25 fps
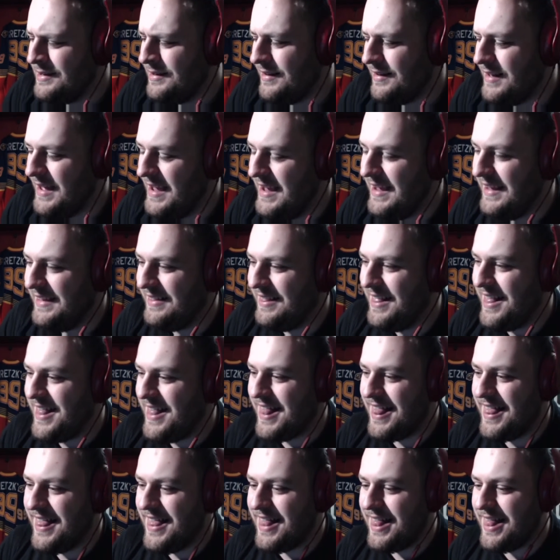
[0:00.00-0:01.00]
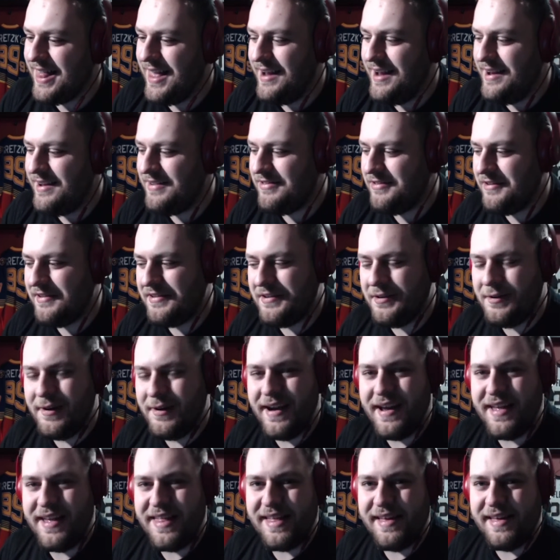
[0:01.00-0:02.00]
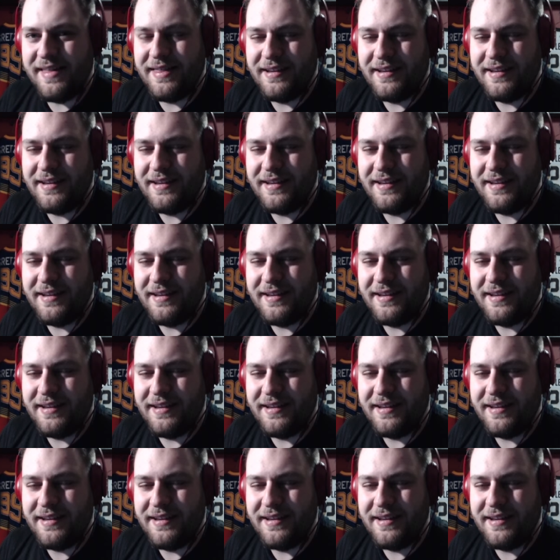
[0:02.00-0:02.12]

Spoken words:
Like, this lady's just crazy.